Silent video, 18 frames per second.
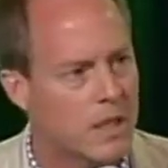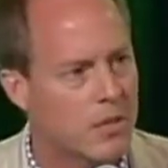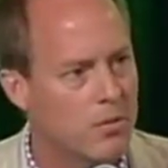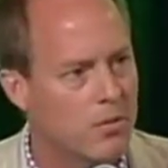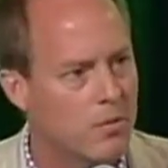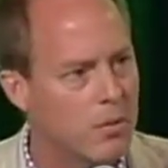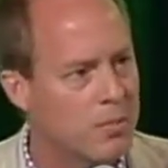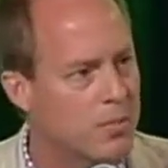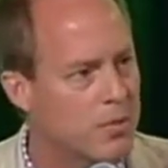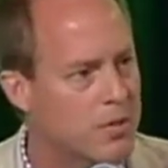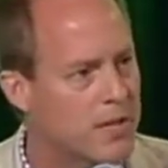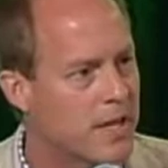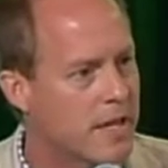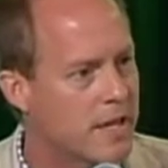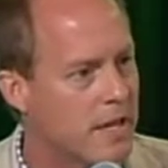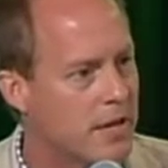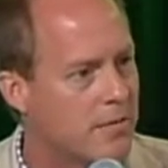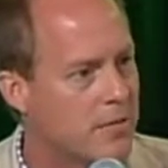we
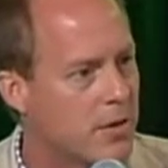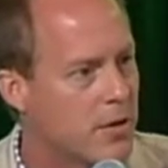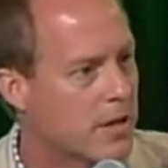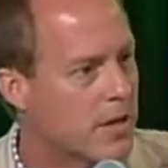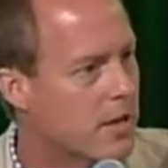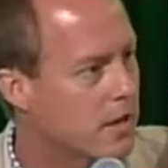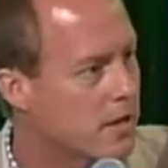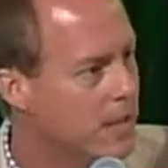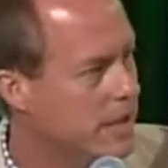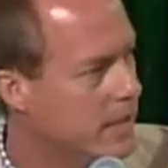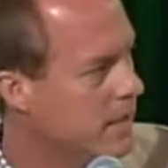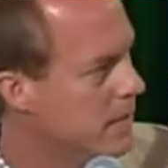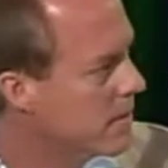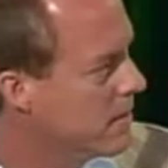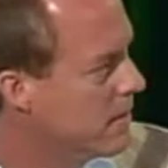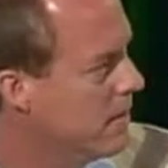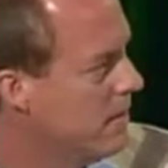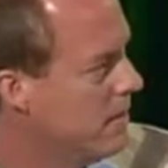present a very clean
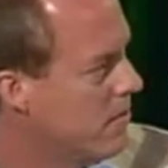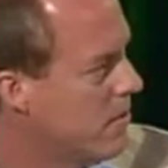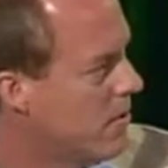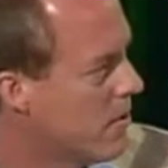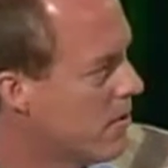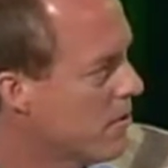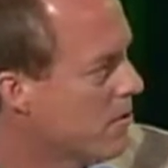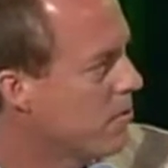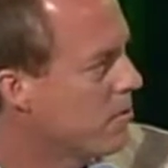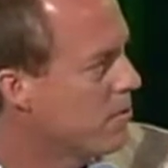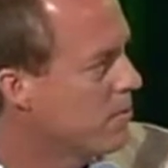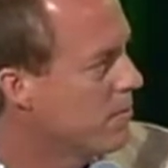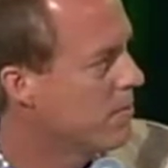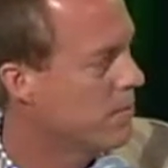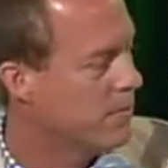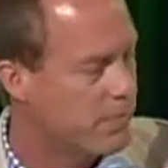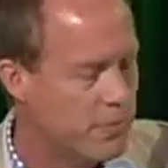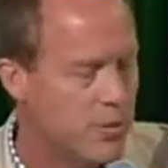article
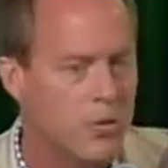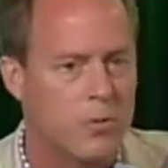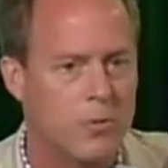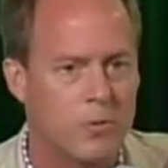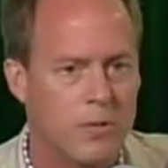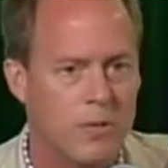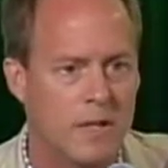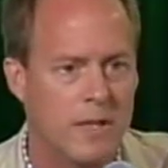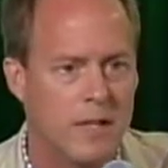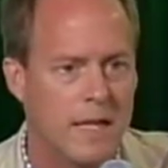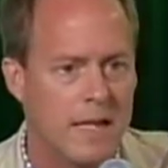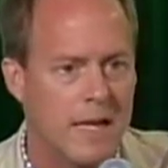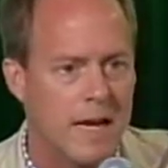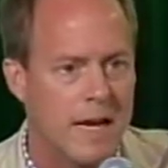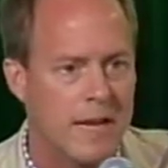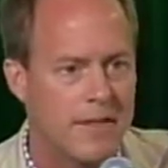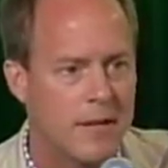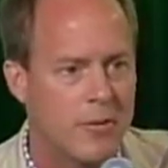view,
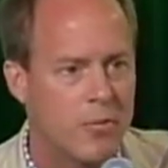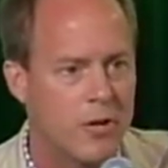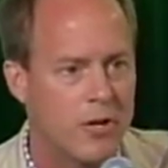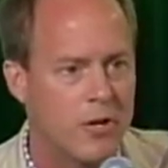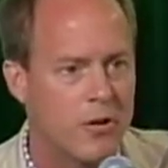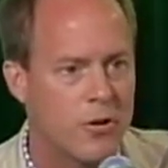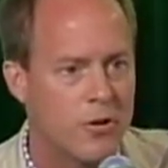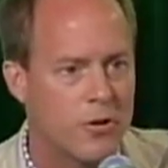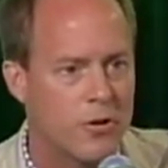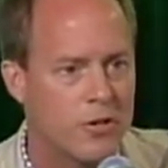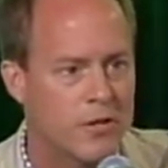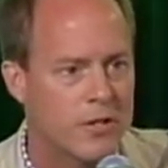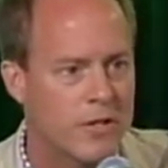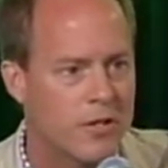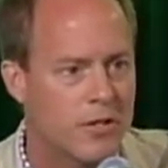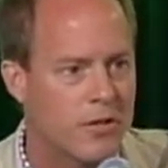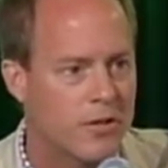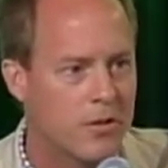and then we're
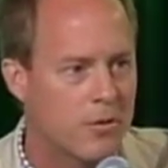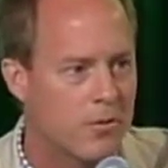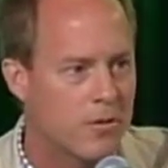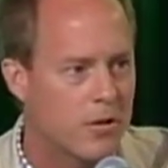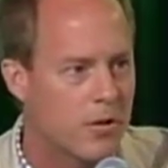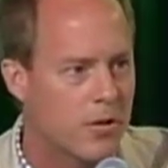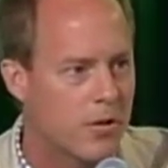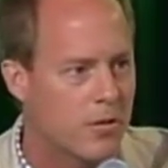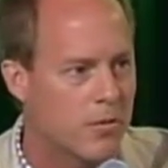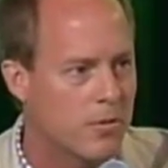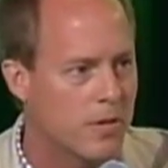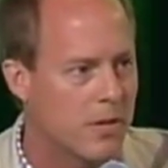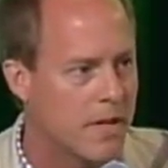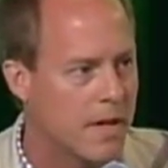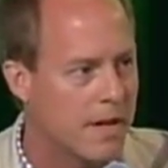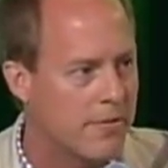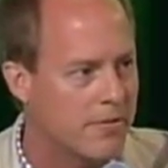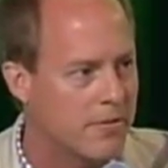encouraging you to go
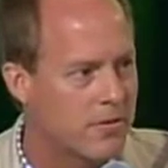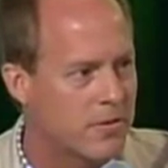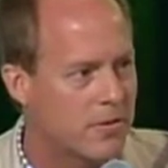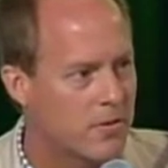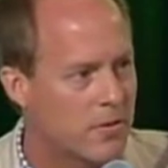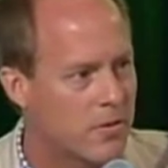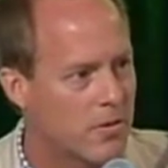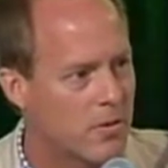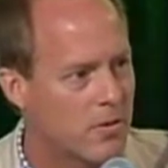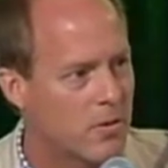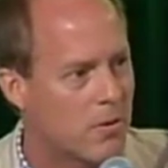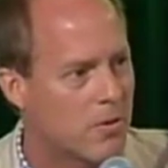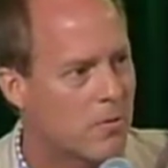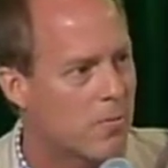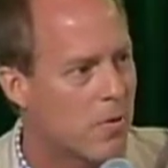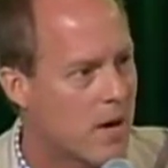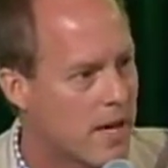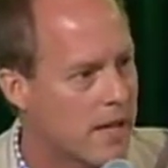left or
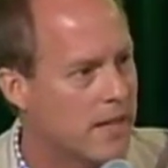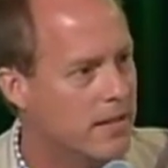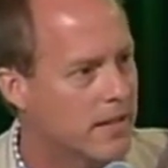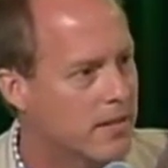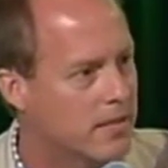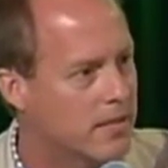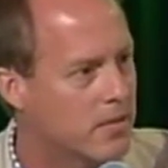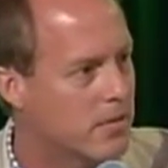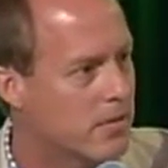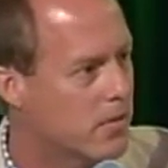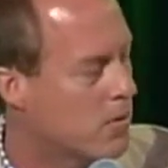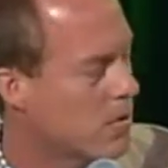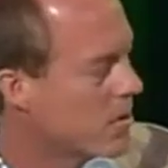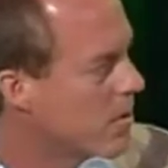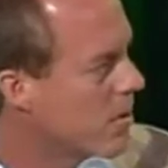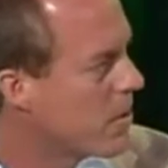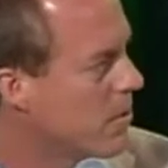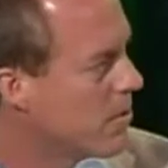right or
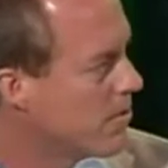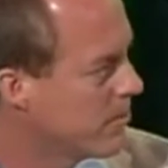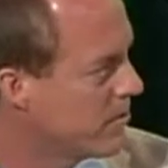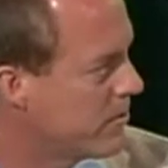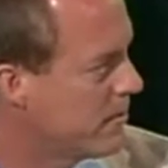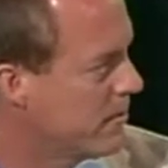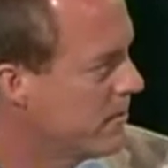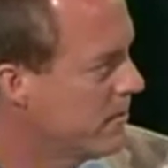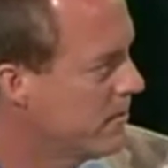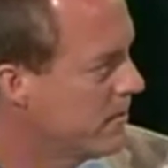close